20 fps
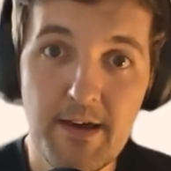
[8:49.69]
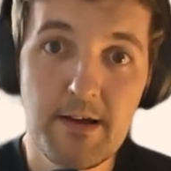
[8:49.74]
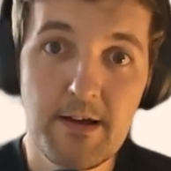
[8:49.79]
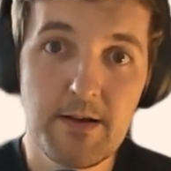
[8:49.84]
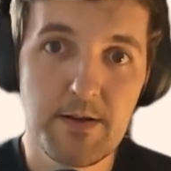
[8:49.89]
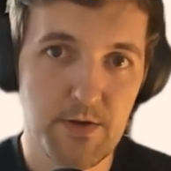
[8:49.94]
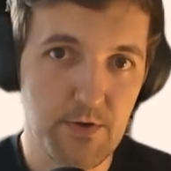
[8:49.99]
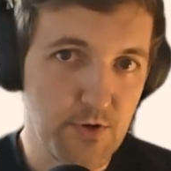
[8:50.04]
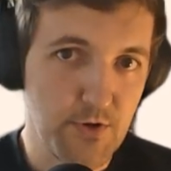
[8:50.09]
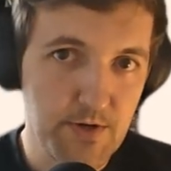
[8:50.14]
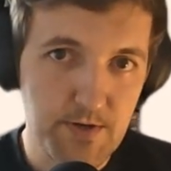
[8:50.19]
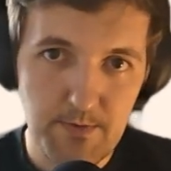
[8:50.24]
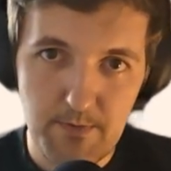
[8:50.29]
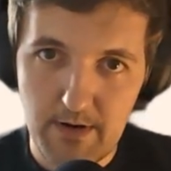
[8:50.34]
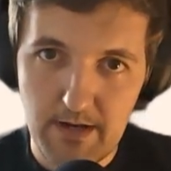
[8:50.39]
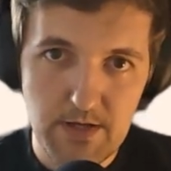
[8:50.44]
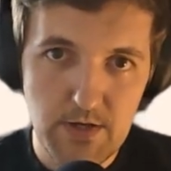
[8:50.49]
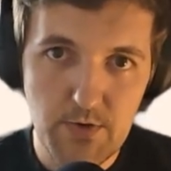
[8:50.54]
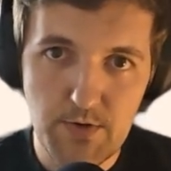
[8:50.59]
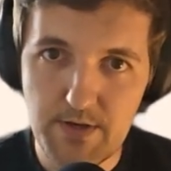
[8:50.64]
So just
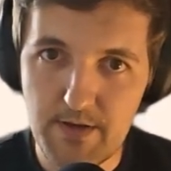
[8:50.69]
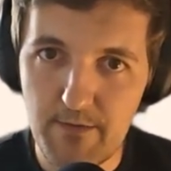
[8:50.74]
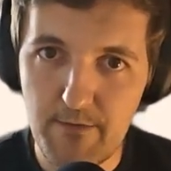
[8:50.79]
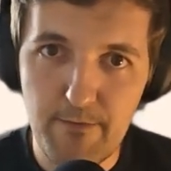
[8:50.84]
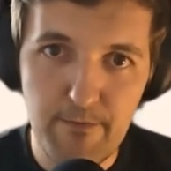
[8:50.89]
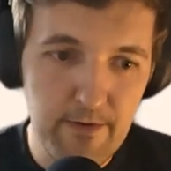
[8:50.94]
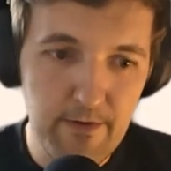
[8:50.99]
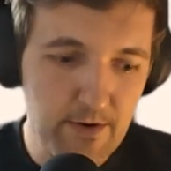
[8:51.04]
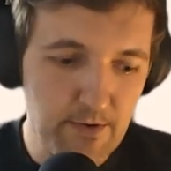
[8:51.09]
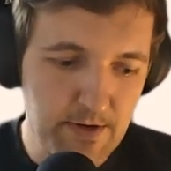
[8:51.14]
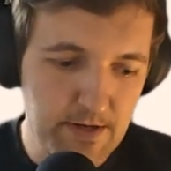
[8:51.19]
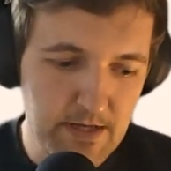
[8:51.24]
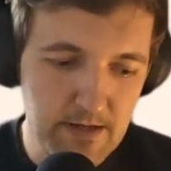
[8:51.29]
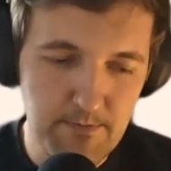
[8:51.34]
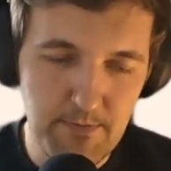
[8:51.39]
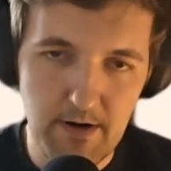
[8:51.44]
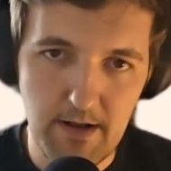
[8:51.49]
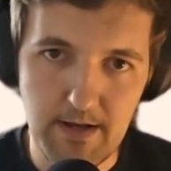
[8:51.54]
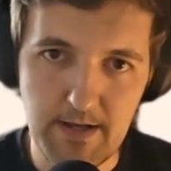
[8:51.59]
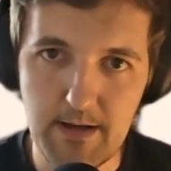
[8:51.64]
let's use a very
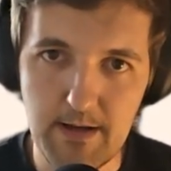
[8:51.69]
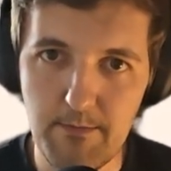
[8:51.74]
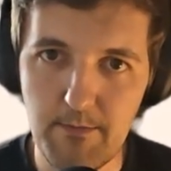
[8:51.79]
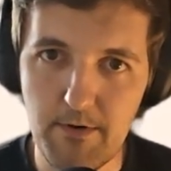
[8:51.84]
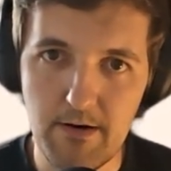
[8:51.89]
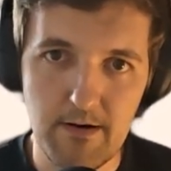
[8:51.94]
simple example.